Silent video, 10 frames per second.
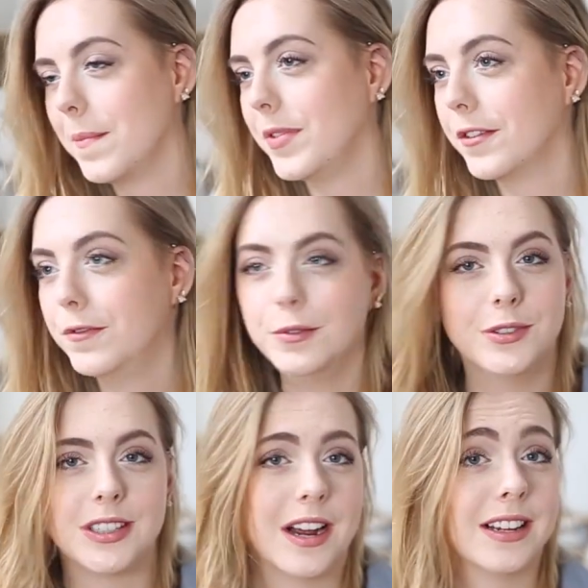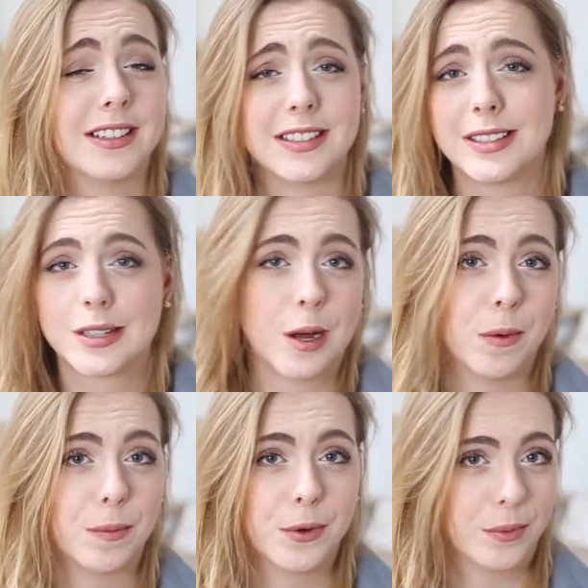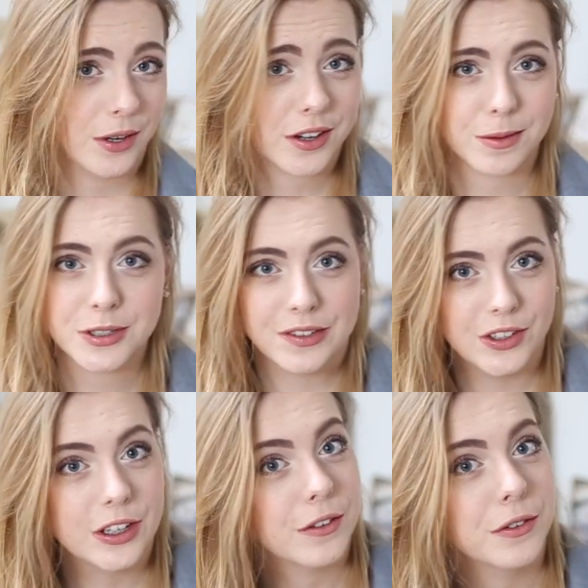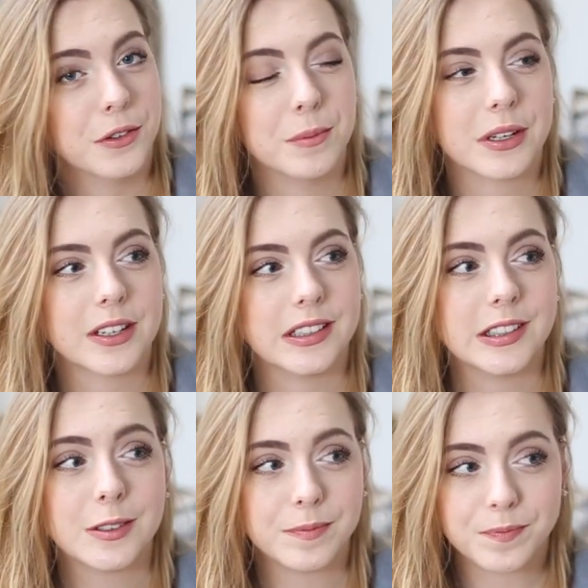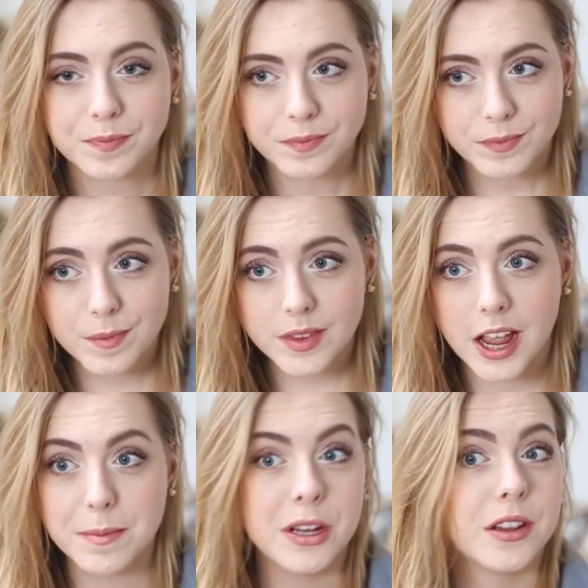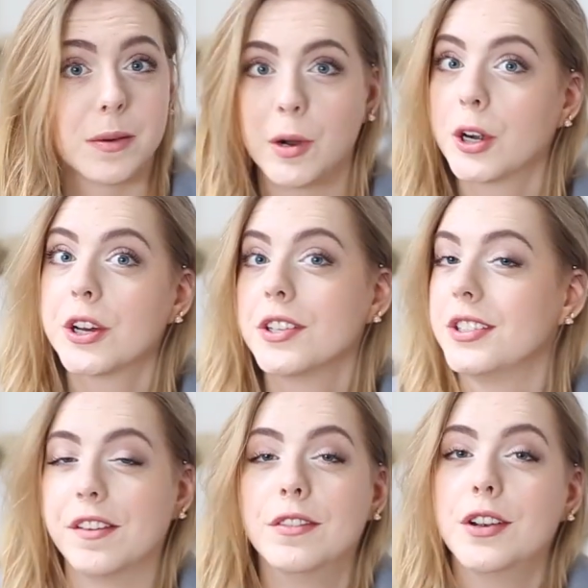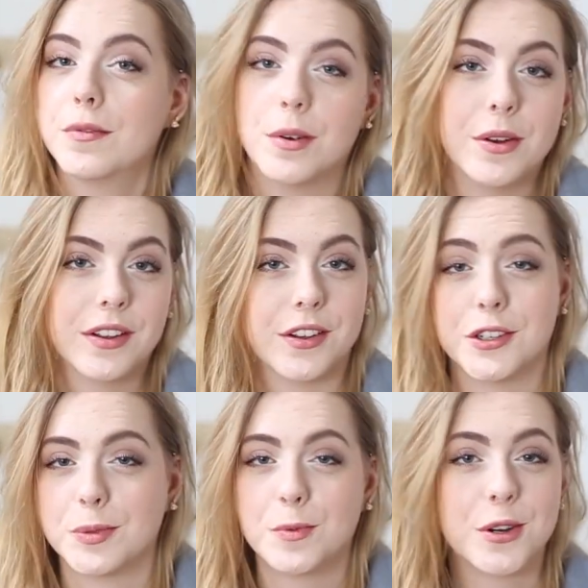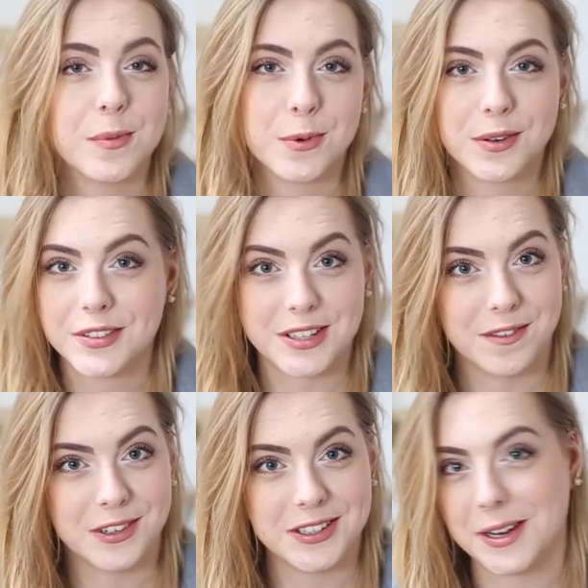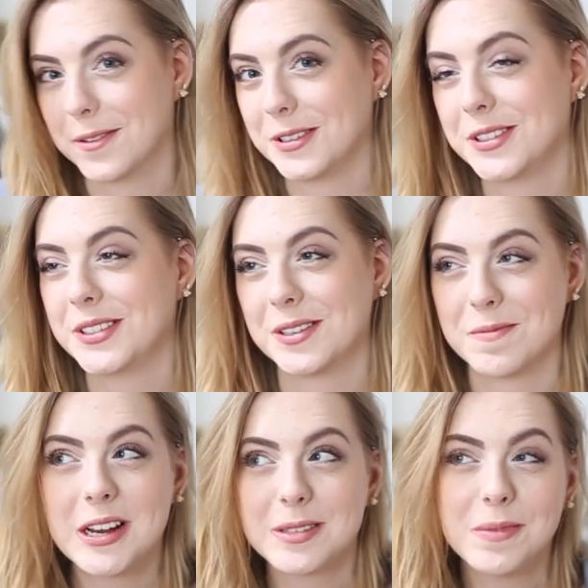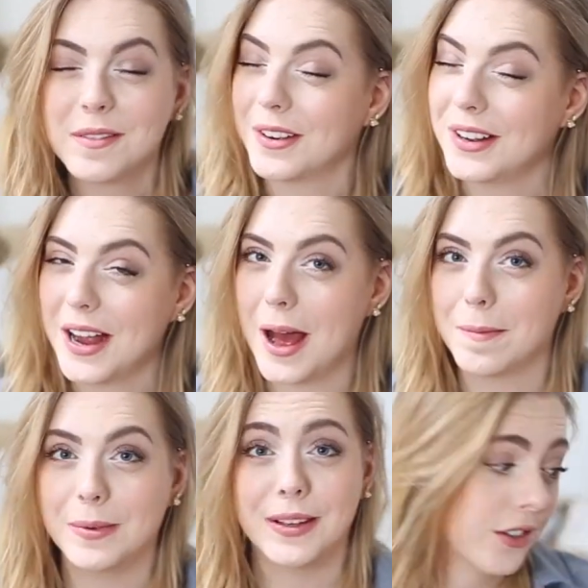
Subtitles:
the food scientists come up with when it comes to vegan food, because I mean, the market is definitely growing. There's more and more of us every day, which makes me very happy.